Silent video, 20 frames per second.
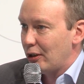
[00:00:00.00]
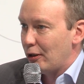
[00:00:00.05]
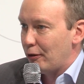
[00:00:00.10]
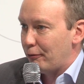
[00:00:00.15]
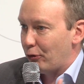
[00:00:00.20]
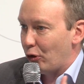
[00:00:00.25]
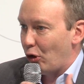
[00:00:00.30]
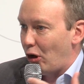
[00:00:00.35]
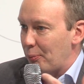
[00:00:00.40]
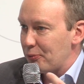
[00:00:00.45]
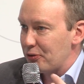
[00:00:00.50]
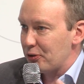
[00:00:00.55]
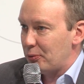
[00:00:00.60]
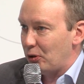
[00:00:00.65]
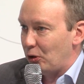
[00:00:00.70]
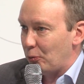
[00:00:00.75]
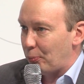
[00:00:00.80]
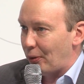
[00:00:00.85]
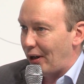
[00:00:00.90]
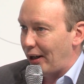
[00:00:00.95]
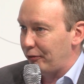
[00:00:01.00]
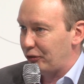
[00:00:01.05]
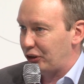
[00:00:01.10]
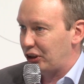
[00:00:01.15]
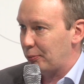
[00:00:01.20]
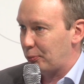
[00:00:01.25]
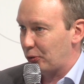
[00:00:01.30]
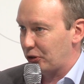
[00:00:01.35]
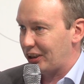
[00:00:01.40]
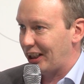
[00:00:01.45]
for optimal
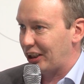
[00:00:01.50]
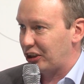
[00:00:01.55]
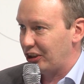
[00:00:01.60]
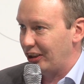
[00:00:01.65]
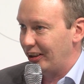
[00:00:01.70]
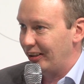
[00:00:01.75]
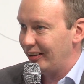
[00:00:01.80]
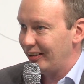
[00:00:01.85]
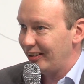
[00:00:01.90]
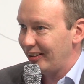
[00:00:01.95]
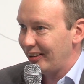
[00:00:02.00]
privacy protection.